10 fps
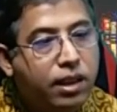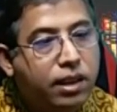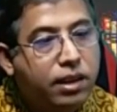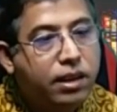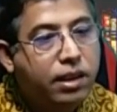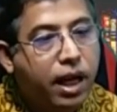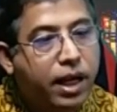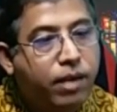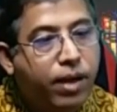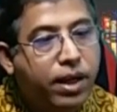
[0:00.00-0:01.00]
such as
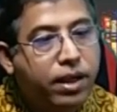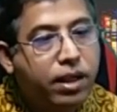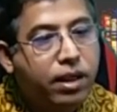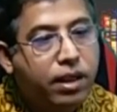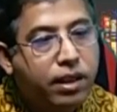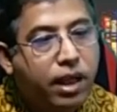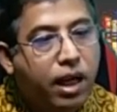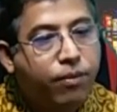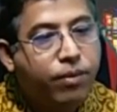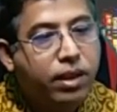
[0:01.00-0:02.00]
antibiotic
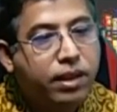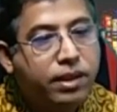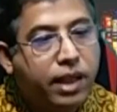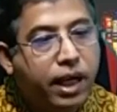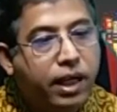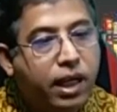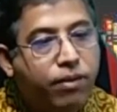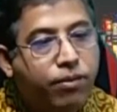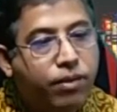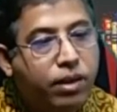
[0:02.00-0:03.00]
therapy in secondary
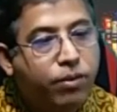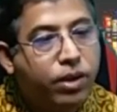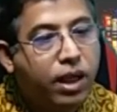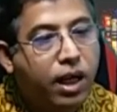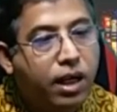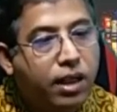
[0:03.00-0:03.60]
pneumonia.